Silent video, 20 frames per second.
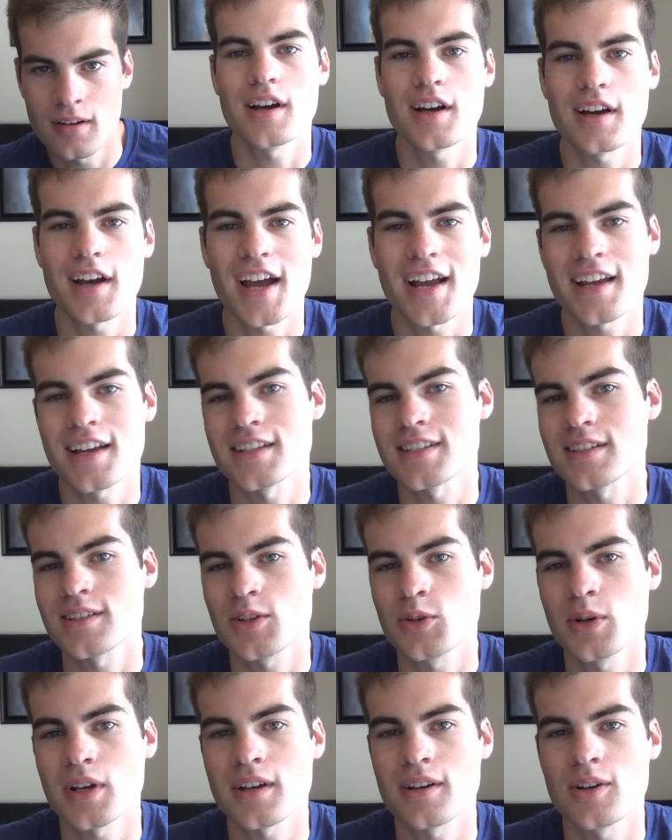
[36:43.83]
Uh, I guess
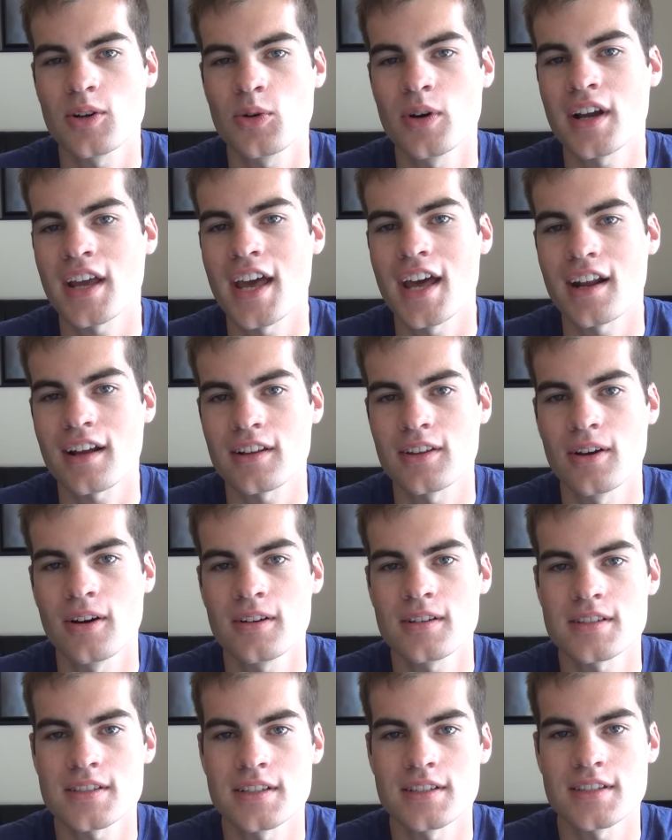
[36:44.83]
quick quick
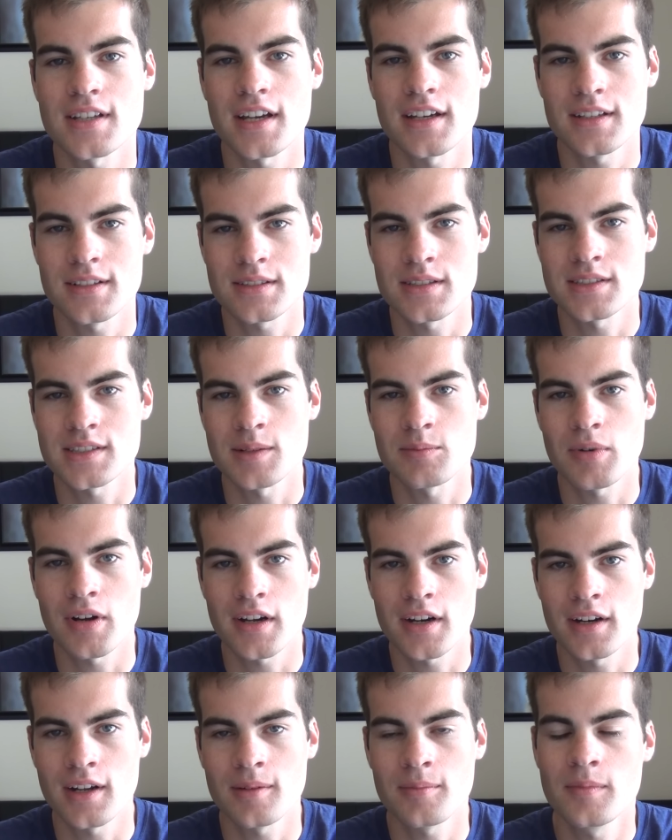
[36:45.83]
anecdote since I since I
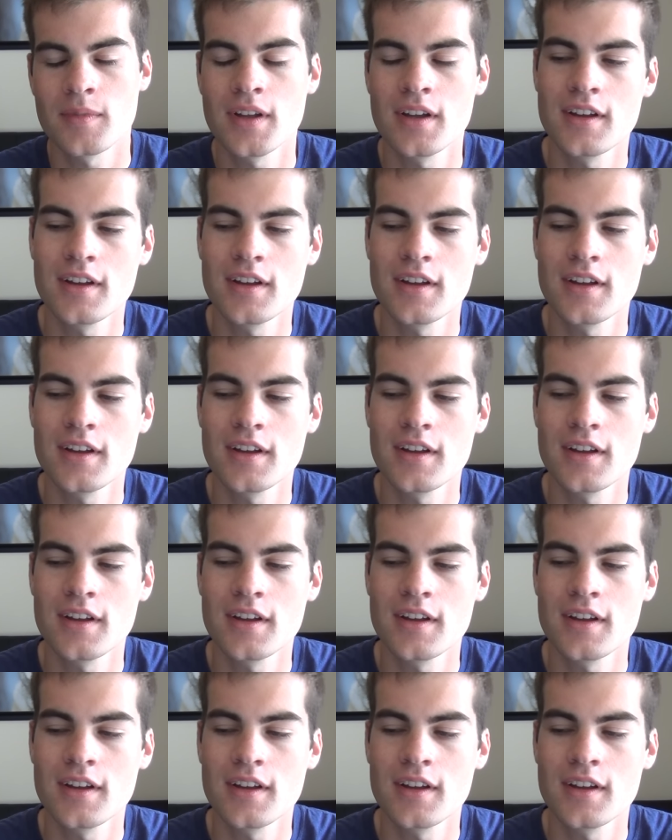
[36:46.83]
brought it up.